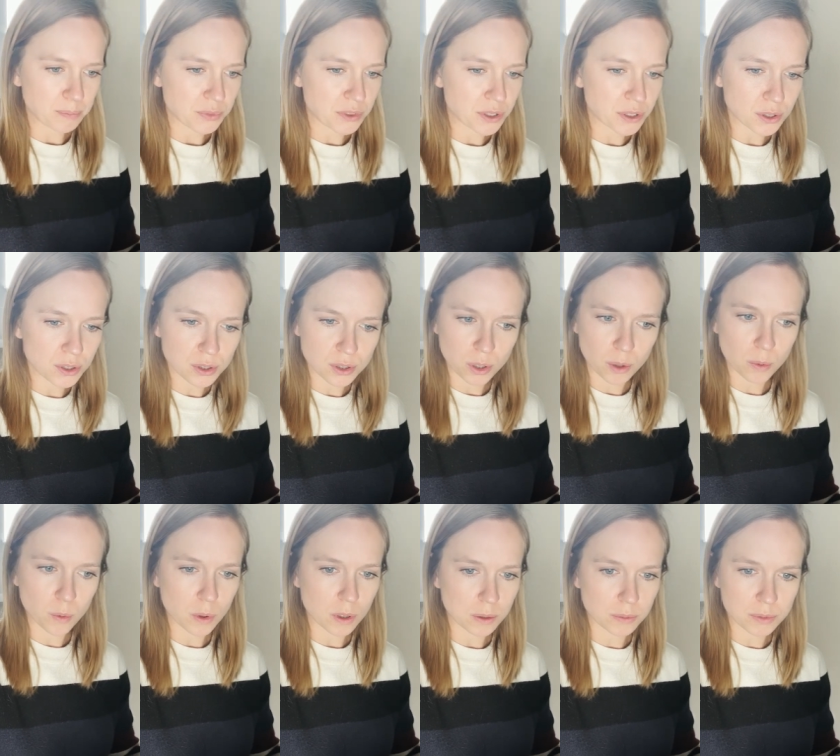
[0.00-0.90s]
He's so
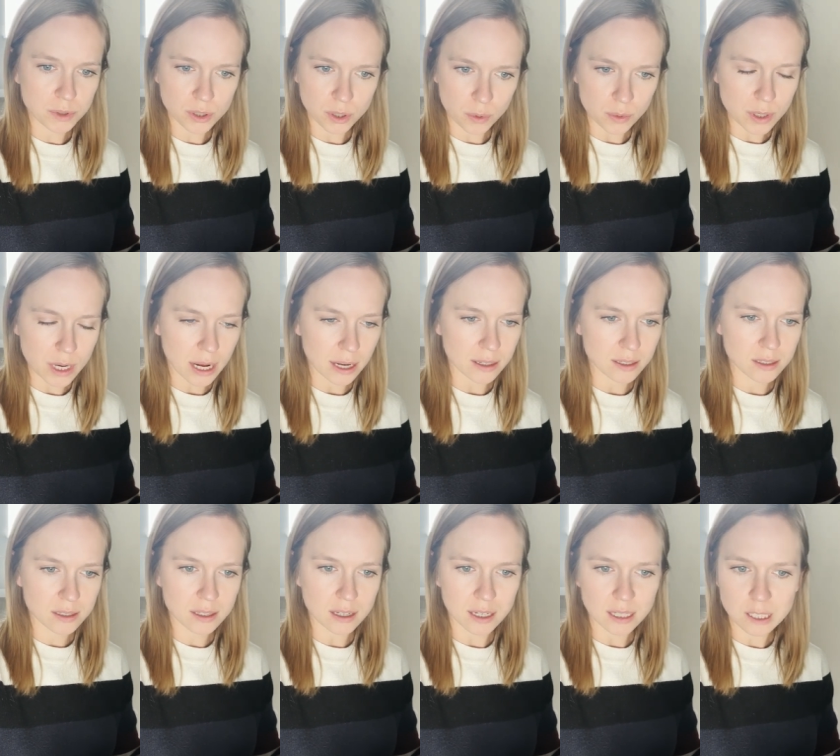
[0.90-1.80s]
warm, so
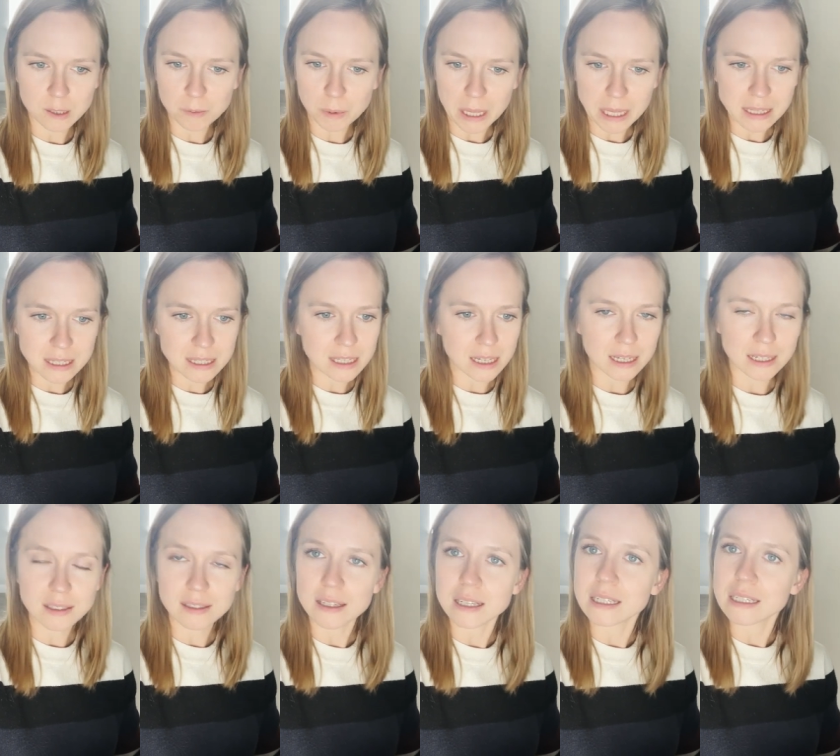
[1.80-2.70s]
nice, explains
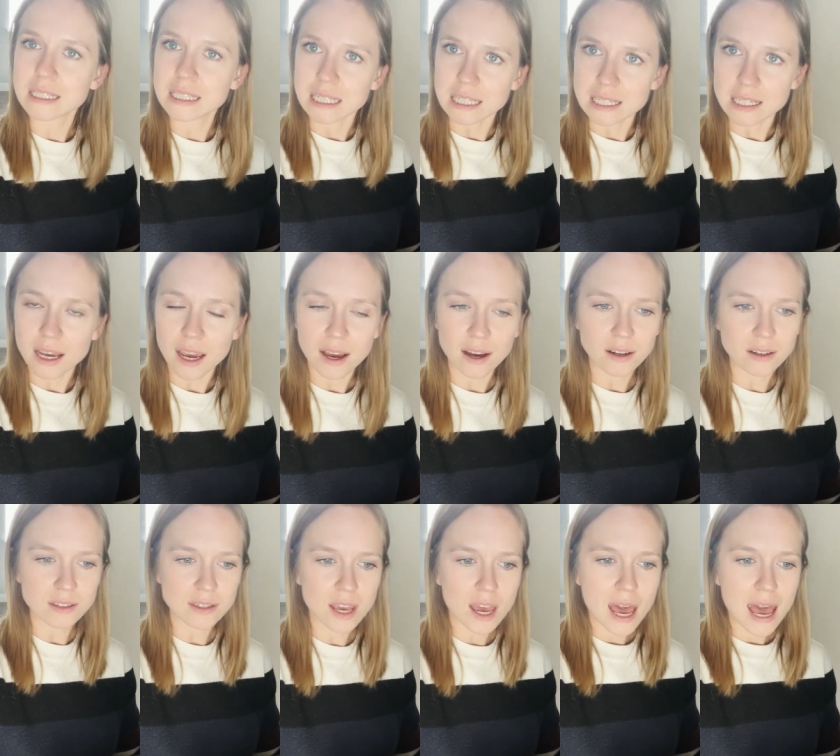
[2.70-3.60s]
things in
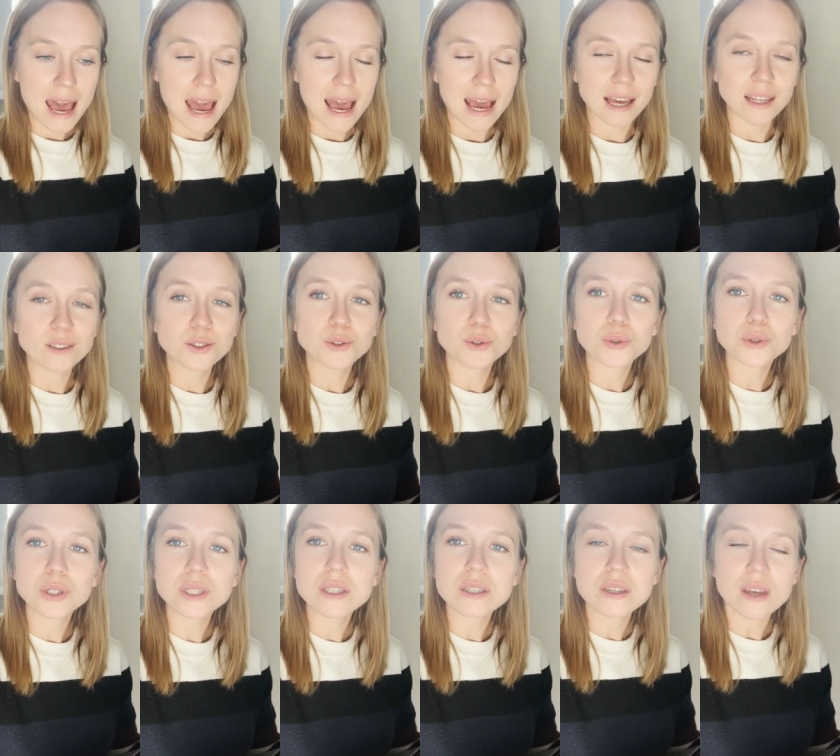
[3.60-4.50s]
details, and you
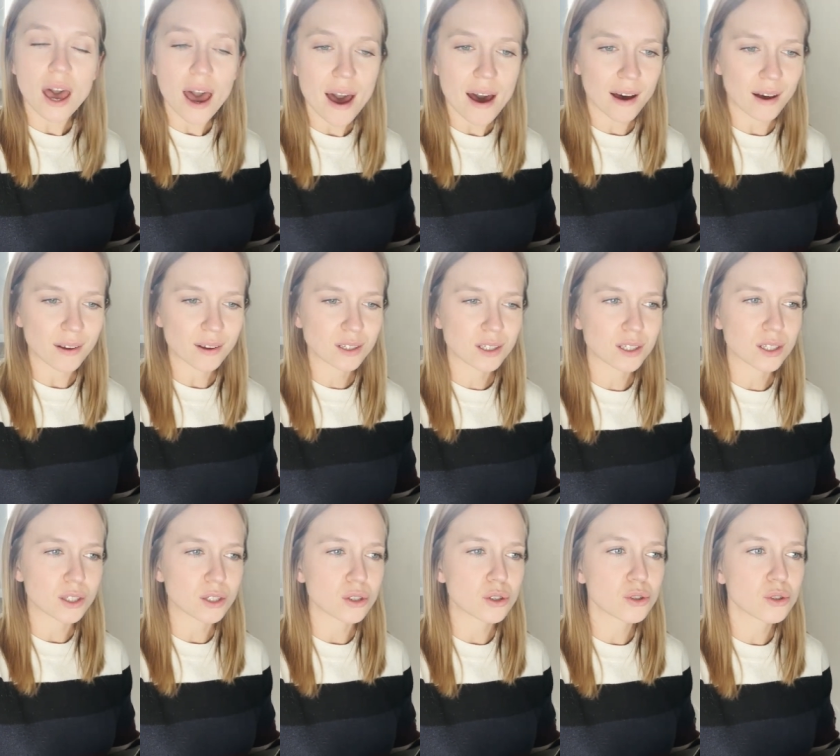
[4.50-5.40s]
can tell he
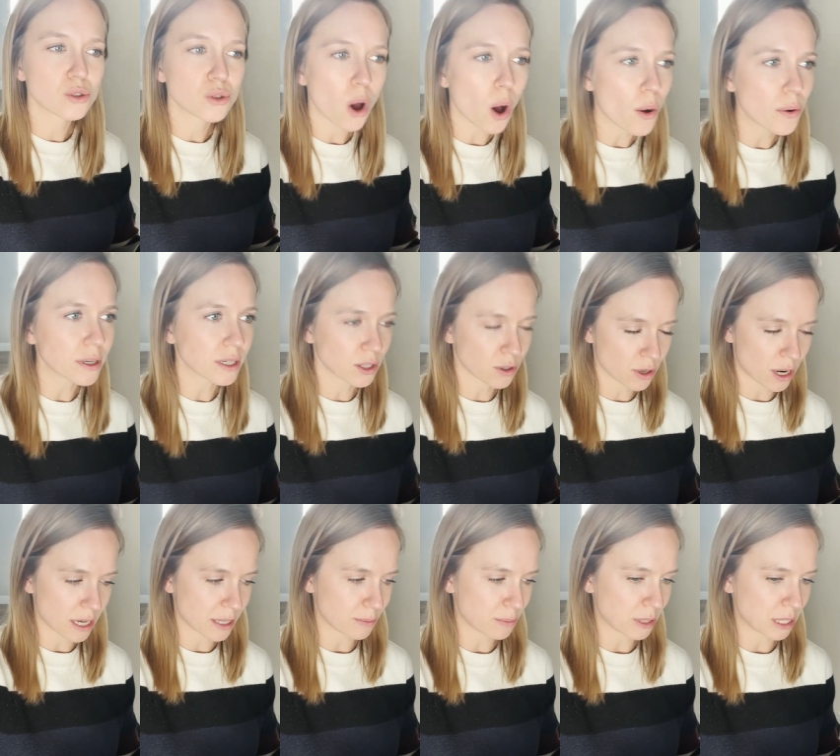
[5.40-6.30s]
is so
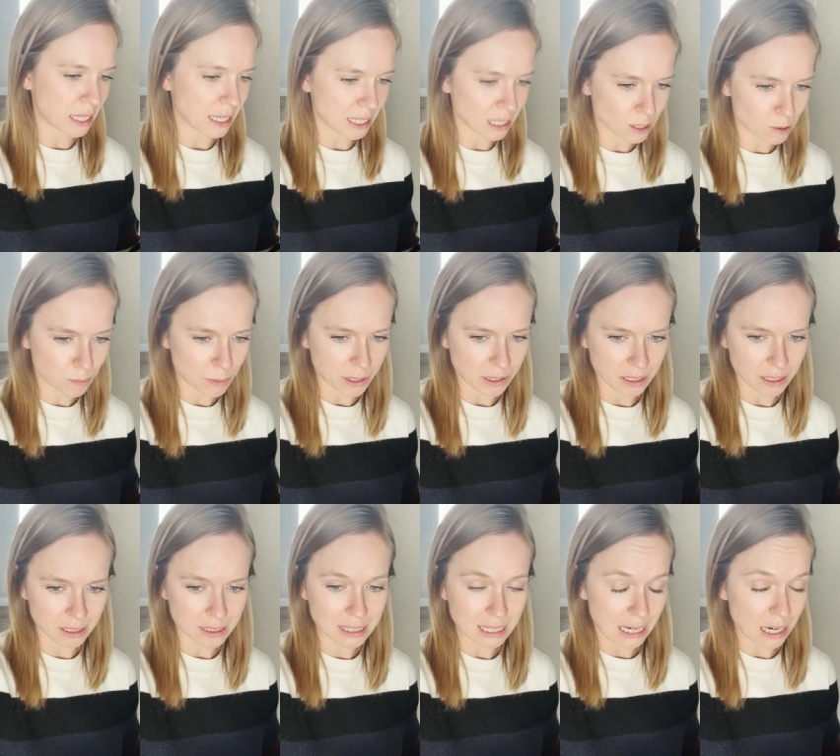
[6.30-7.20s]
incredibly
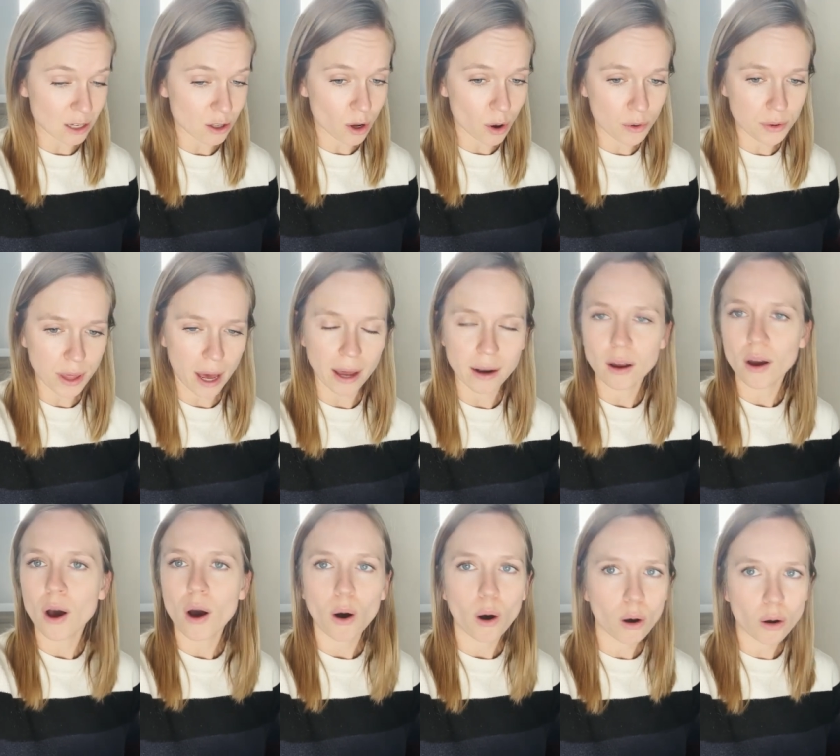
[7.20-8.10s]
experienced. And I know that
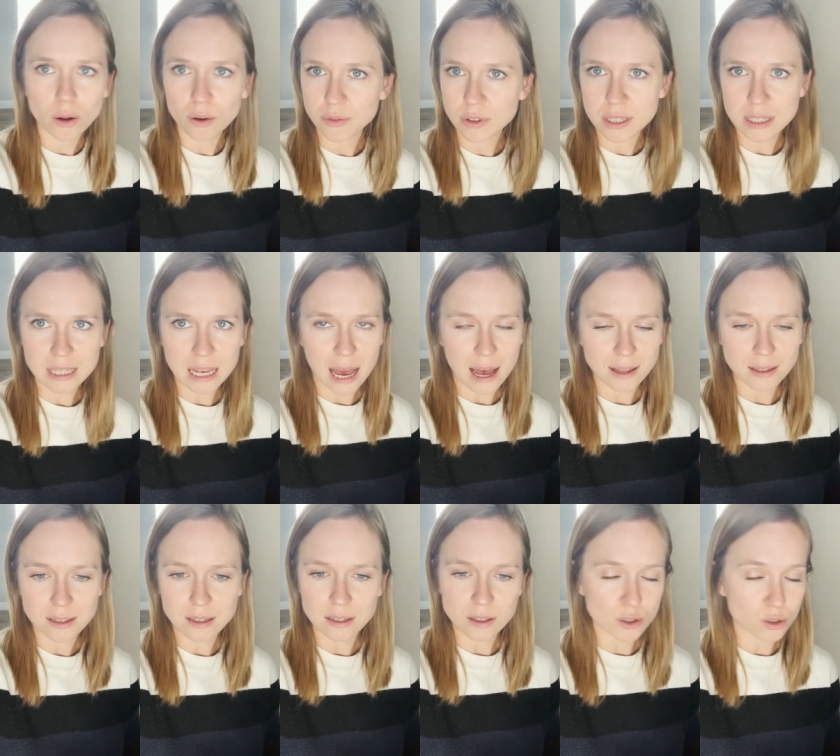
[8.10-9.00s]
all of the
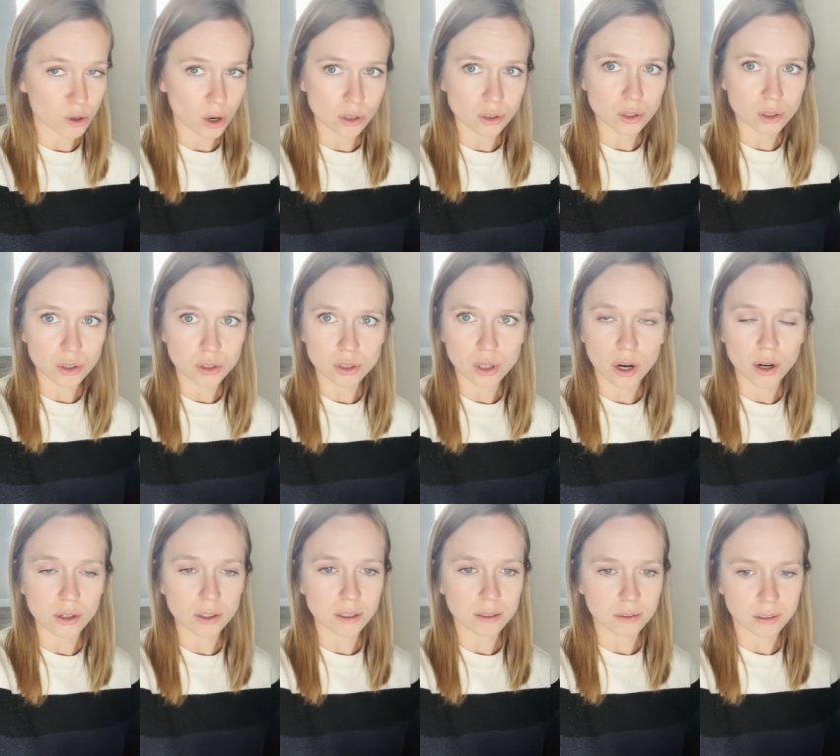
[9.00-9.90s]
Sans instructors
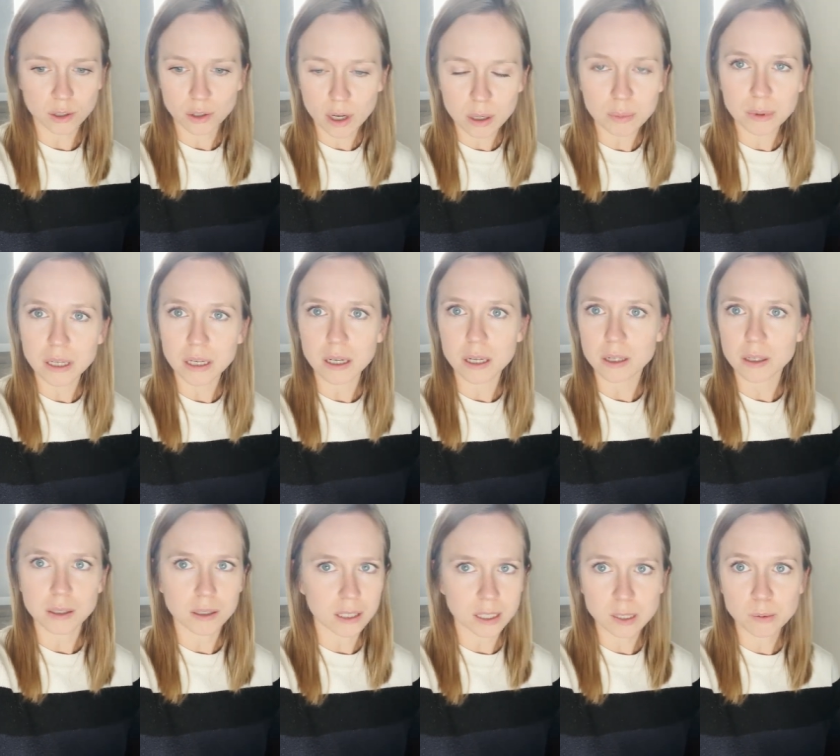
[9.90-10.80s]
are incredibly
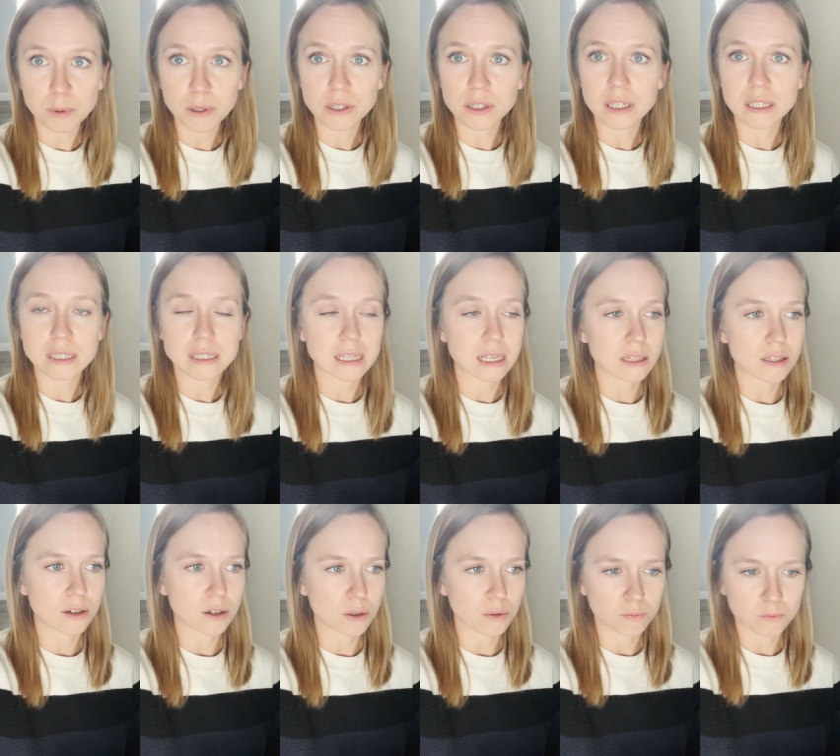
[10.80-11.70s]
experienced and
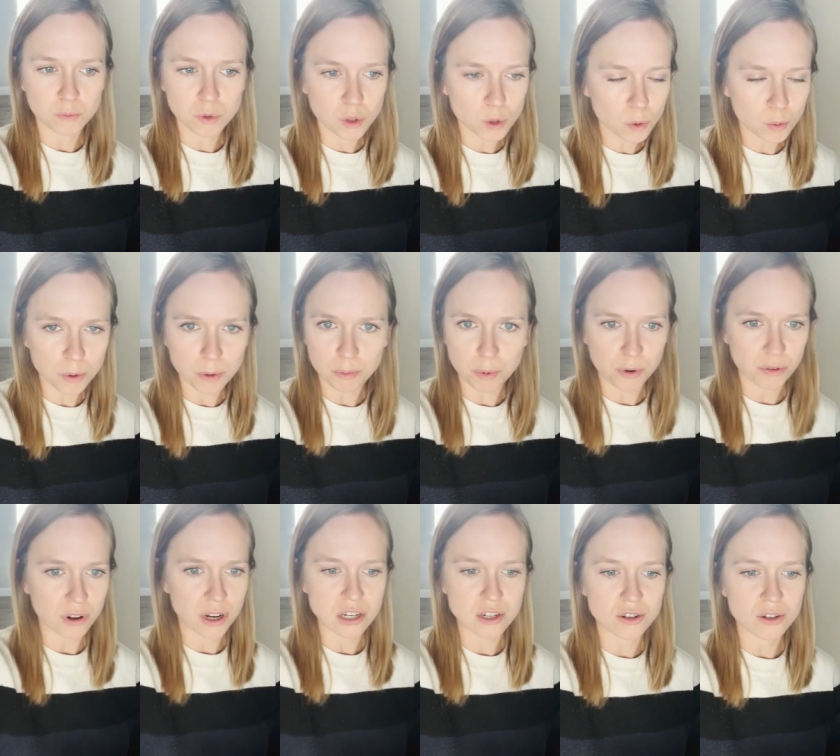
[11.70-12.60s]
they're super
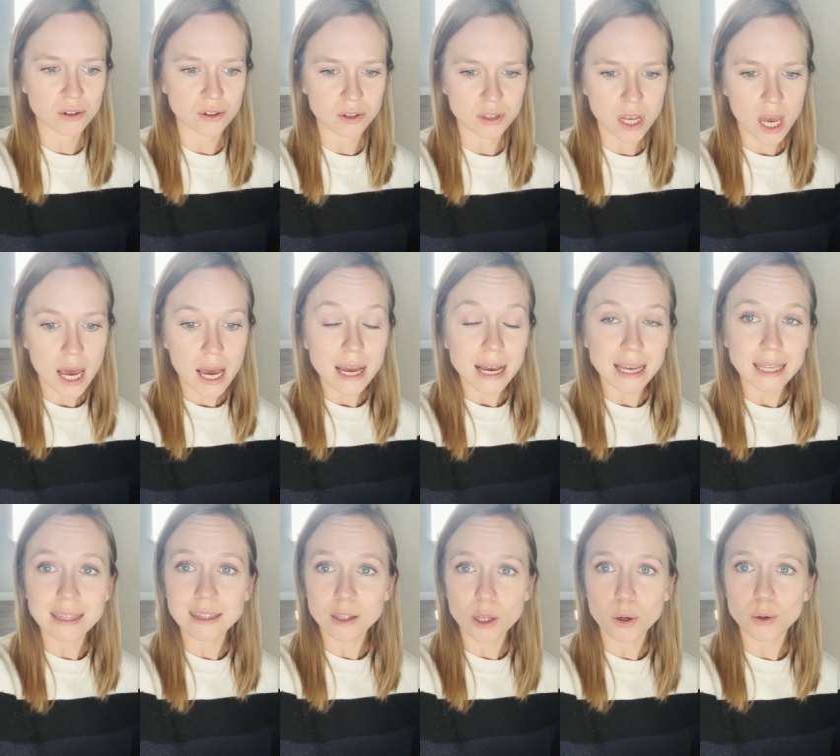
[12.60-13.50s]
professionals
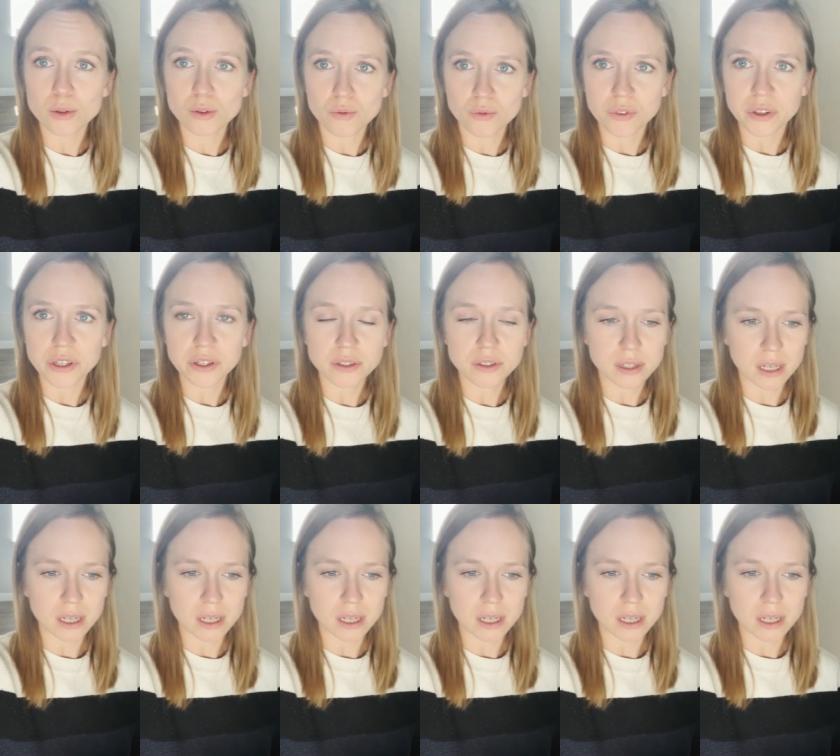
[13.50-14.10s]
in those fields.